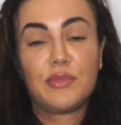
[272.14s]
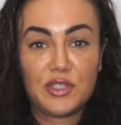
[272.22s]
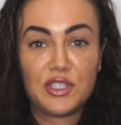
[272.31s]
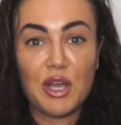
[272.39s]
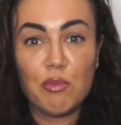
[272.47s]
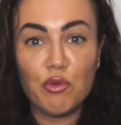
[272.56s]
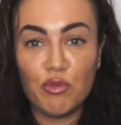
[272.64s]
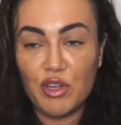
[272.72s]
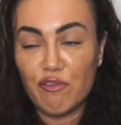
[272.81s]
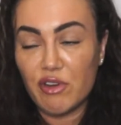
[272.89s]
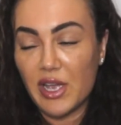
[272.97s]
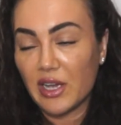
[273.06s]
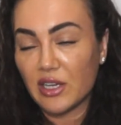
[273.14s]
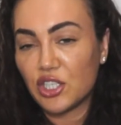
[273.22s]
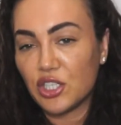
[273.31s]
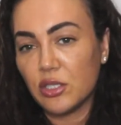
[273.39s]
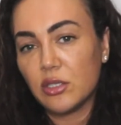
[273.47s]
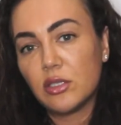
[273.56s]
double the
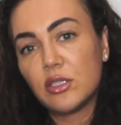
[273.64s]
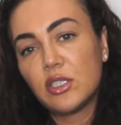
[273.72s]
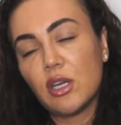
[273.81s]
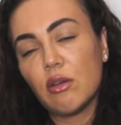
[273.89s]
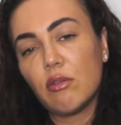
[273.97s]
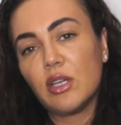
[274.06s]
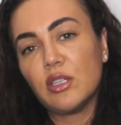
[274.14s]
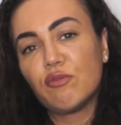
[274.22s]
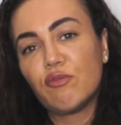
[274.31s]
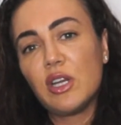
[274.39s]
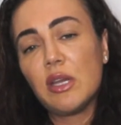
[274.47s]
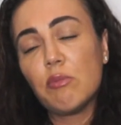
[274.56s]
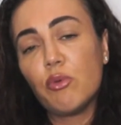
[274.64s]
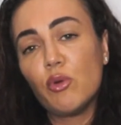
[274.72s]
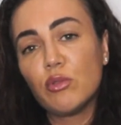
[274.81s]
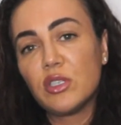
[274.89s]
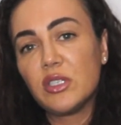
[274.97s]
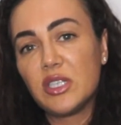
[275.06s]
reaction. So it's really
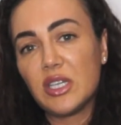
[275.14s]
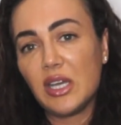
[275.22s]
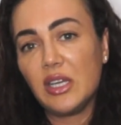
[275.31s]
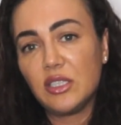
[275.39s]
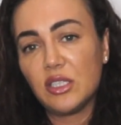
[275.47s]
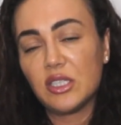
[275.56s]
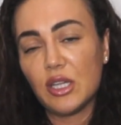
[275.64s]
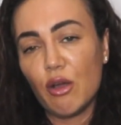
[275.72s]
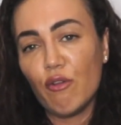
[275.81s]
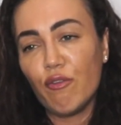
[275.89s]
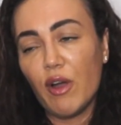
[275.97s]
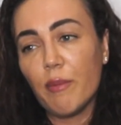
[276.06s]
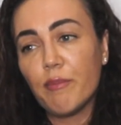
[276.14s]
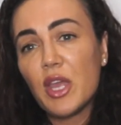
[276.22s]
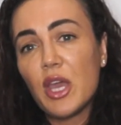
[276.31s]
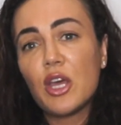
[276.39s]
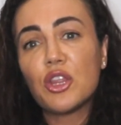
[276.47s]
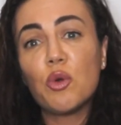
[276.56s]
important to ease yourself up.
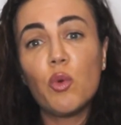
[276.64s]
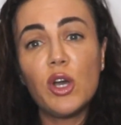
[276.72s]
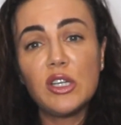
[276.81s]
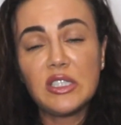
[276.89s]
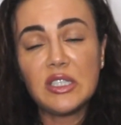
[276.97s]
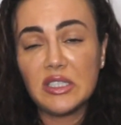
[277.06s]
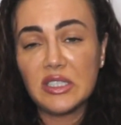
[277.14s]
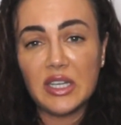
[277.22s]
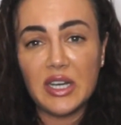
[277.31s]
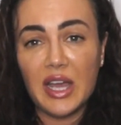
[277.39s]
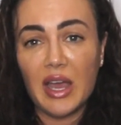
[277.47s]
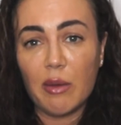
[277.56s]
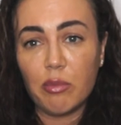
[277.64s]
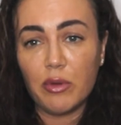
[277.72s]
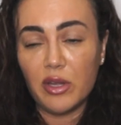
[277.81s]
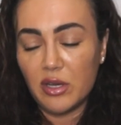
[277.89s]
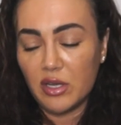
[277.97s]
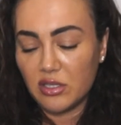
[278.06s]
The worst that's going to
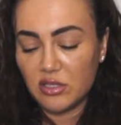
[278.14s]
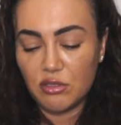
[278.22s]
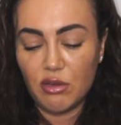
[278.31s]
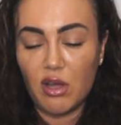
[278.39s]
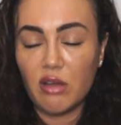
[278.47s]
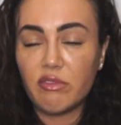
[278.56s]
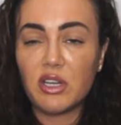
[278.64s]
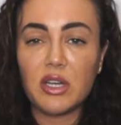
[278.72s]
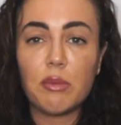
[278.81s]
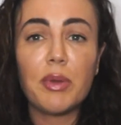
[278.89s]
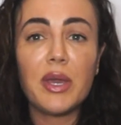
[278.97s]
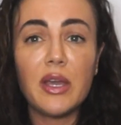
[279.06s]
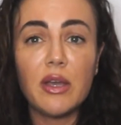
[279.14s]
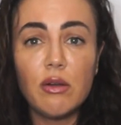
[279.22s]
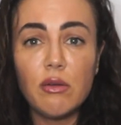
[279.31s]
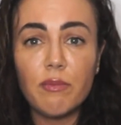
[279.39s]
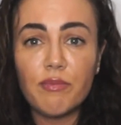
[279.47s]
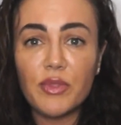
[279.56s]
happen is you're either going to
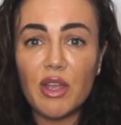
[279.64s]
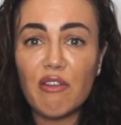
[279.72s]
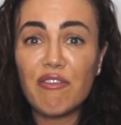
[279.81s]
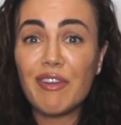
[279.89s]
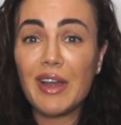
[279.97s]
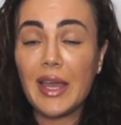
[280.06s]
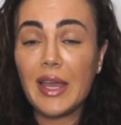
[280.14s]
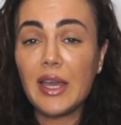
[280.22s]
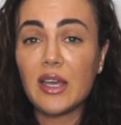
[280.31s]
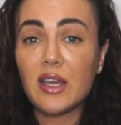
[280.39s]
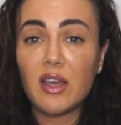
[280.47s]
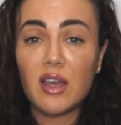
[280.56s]
peel, flake,